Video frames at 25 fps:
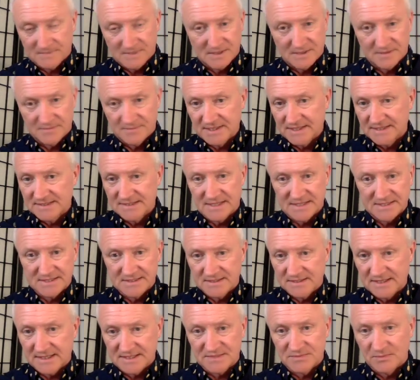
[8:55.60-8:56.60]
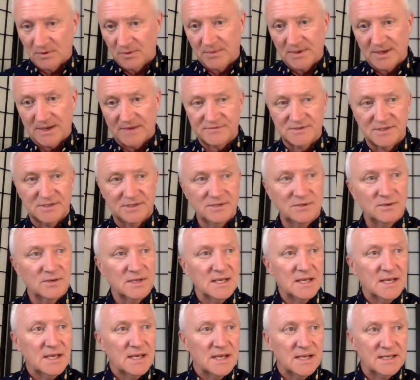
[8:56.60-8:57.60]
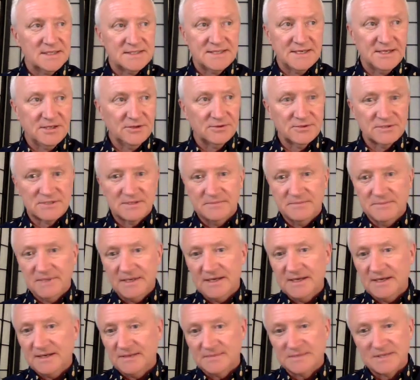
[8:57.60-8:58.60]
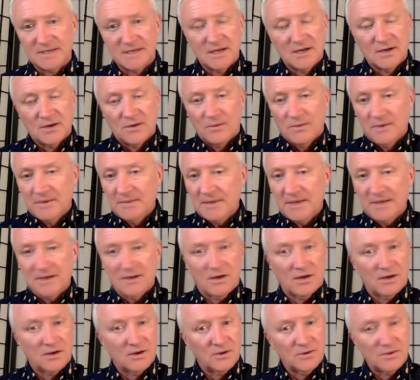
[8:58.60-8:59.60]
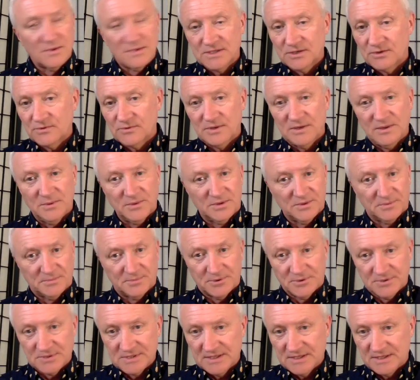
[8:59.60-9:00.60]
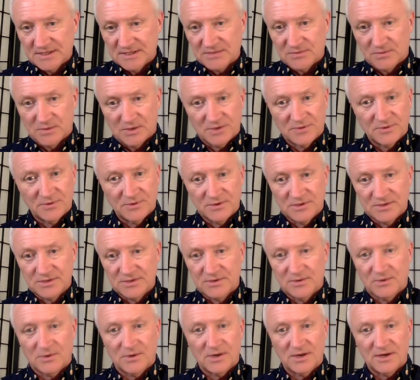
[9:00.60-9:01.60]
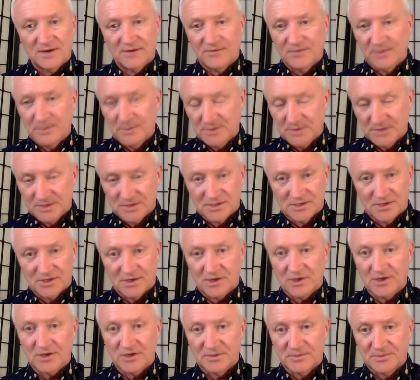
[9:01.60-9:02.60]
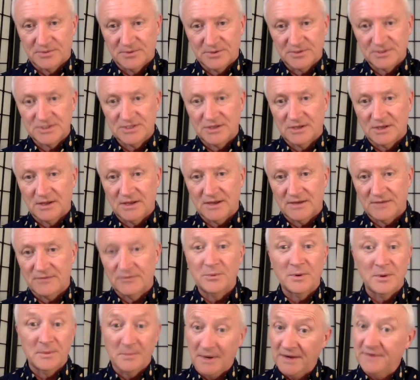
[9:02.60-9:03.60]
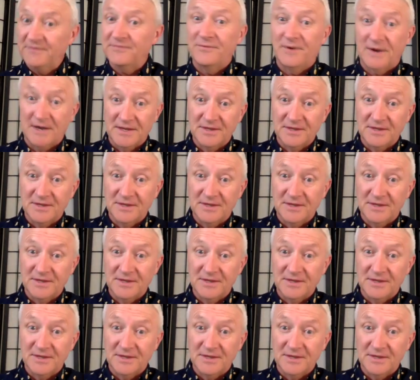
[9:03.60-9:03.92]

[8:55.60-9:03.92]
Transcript: because that's what we have to do as healers and mediums. We may not always agree with the person that's walked through the door, and if we were to talk on a personal level, we might find